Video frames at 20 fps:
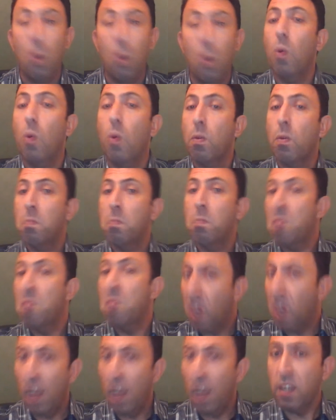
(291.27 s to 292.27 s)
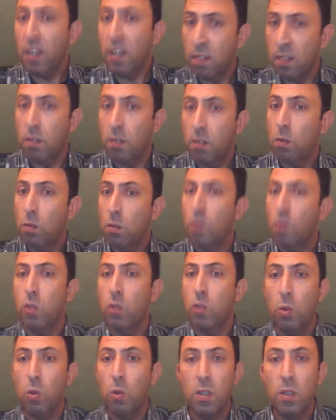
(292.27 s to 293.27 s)
or the reluctance of
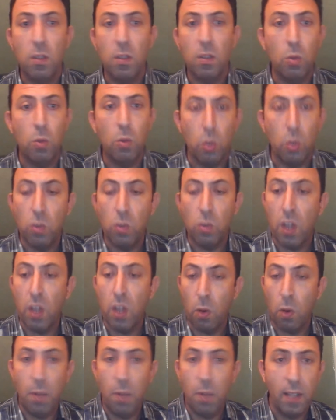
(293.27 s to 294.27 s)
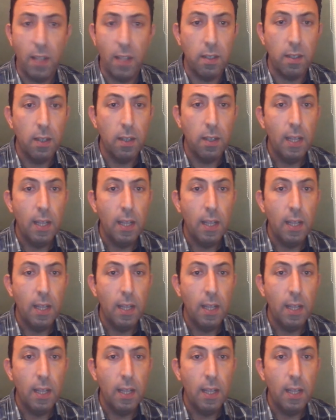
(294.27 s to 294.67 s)
students to use their own blood.